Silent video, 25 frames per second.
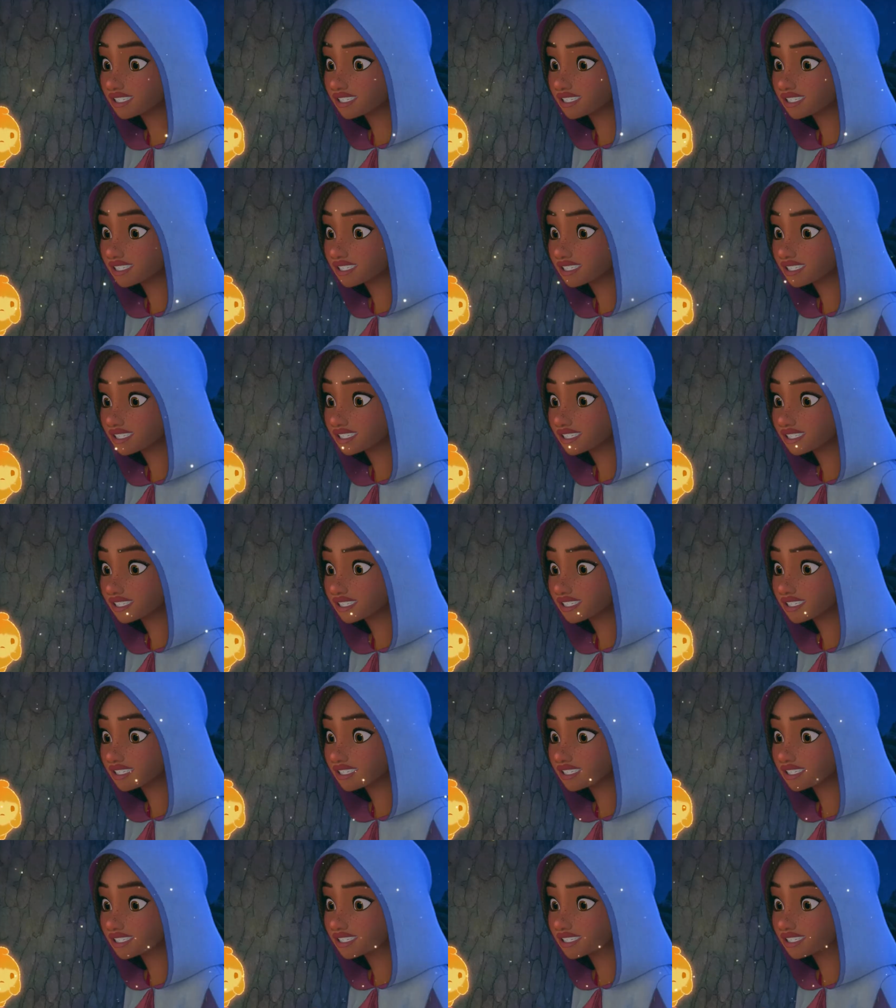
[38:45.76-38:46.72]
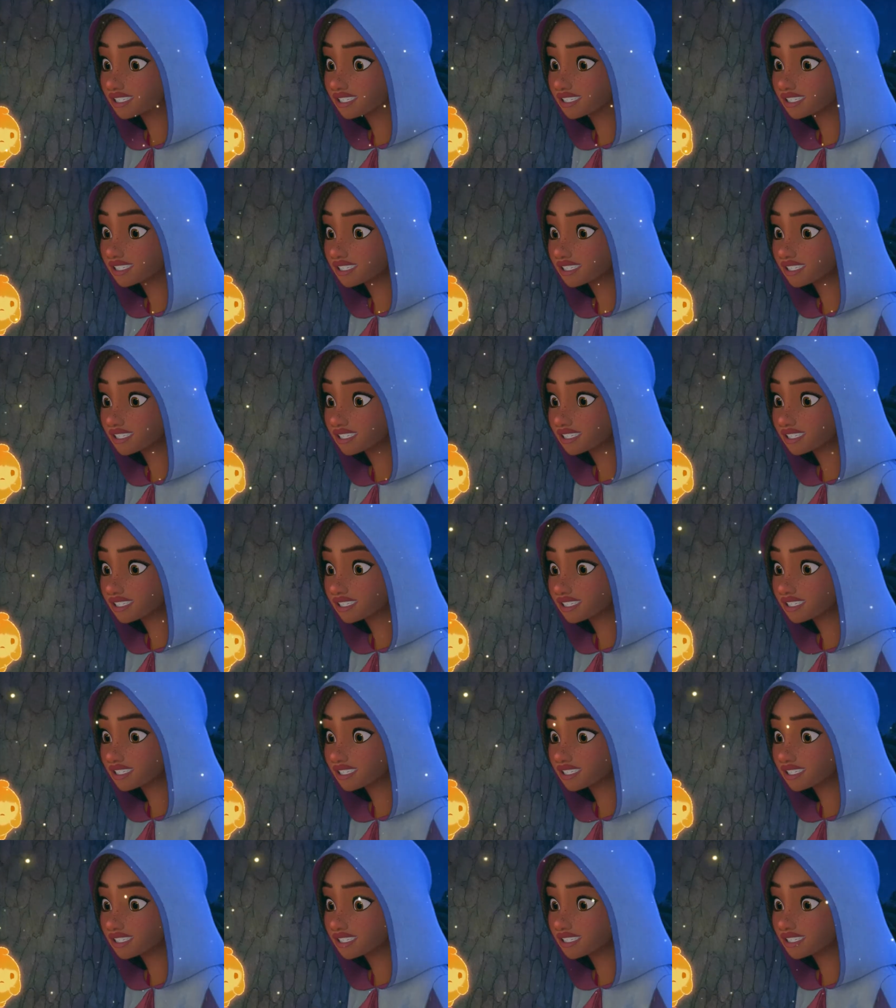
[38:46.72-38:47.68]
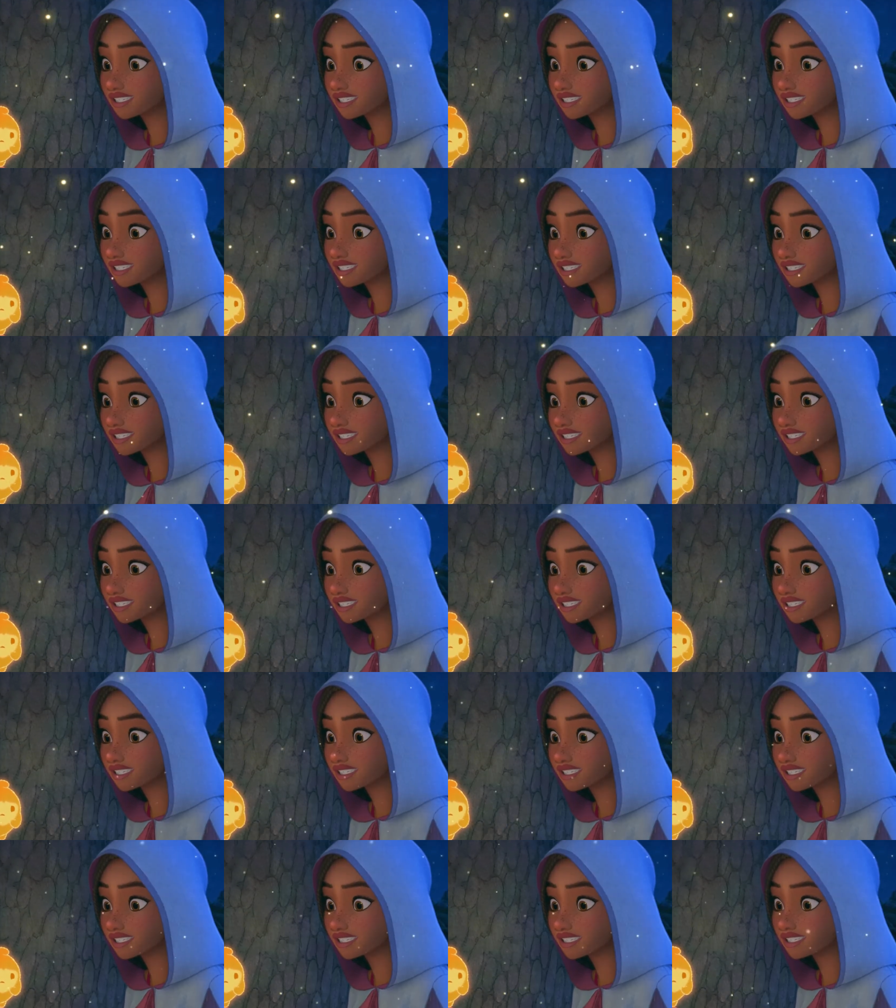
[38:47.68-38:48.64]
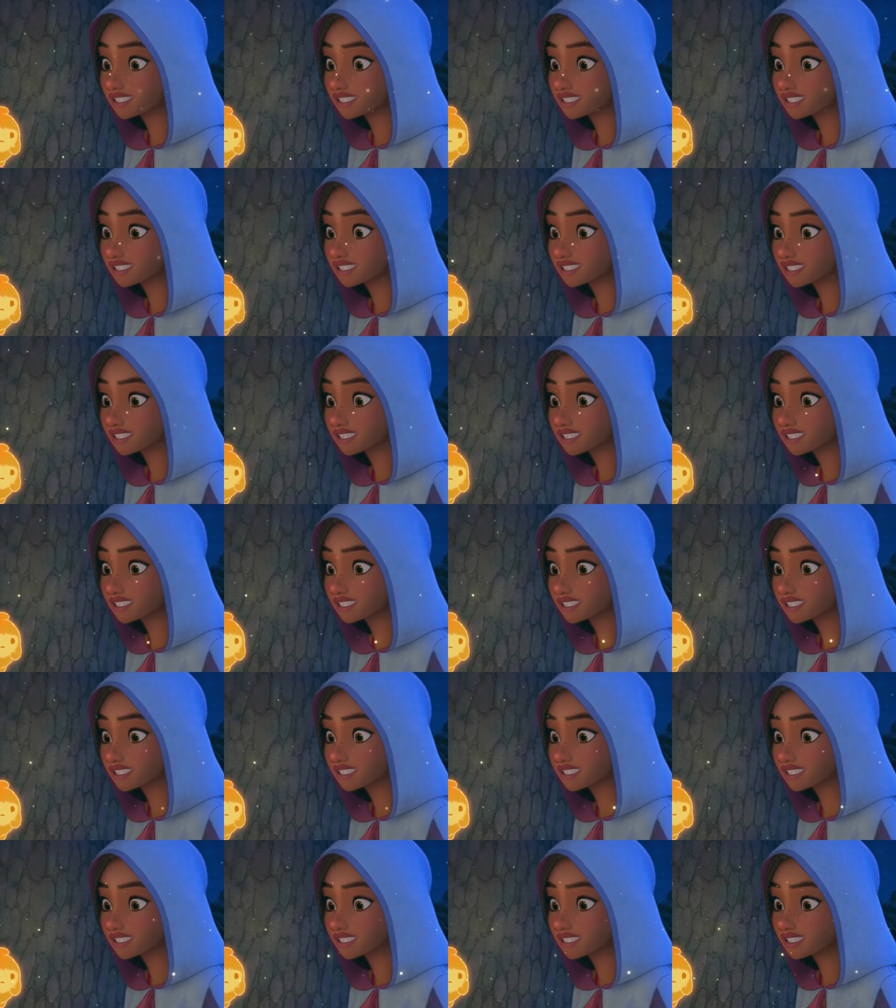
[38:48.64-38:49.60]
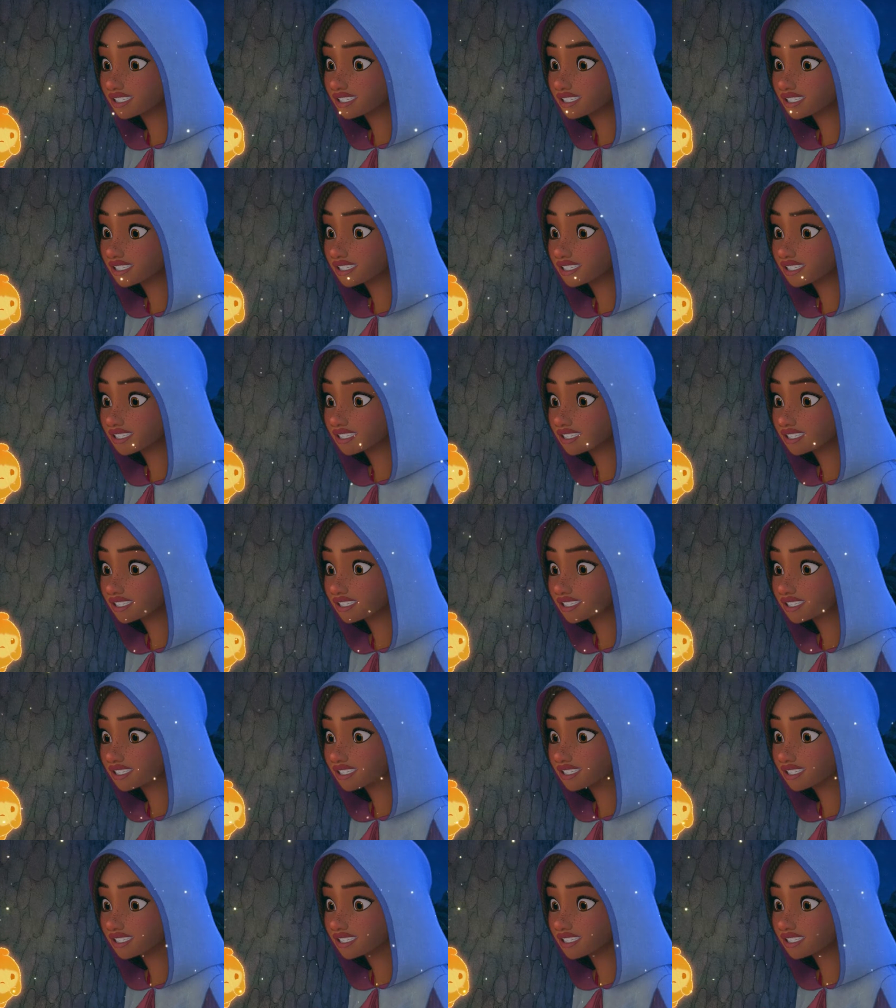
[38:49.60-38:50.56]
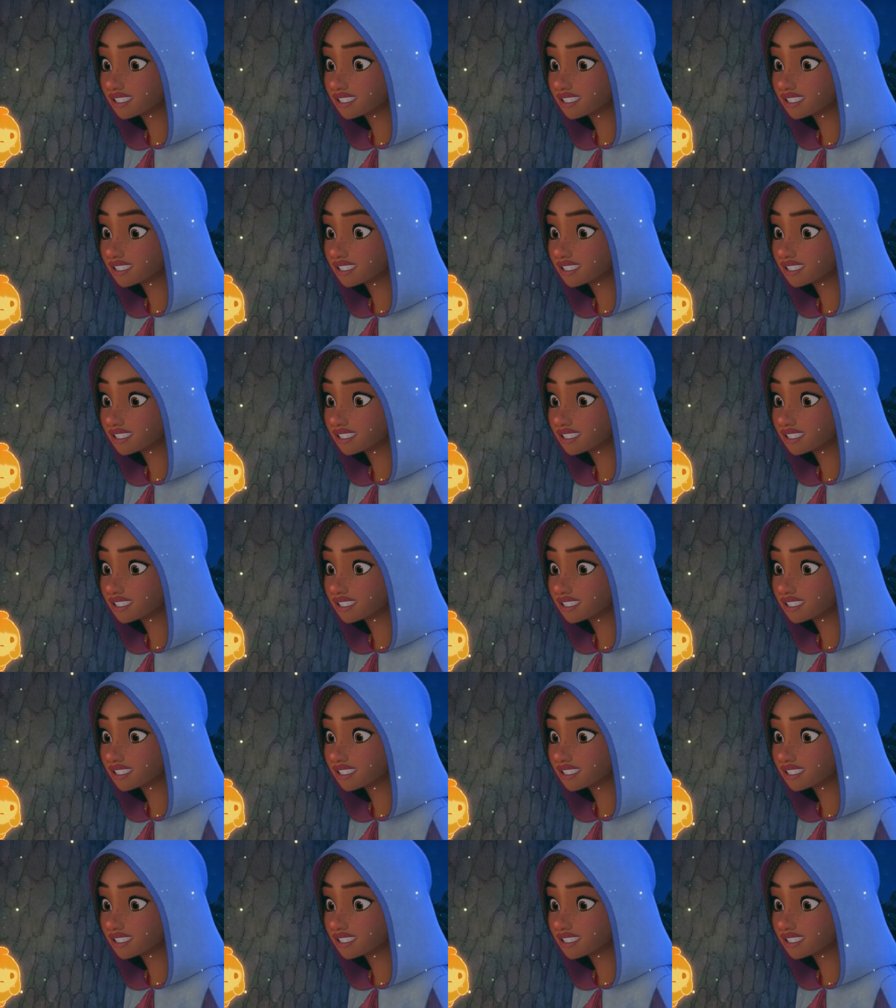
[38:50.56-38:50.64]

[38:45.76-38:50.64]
Plus, you can visit their official site. Wish, an animated film from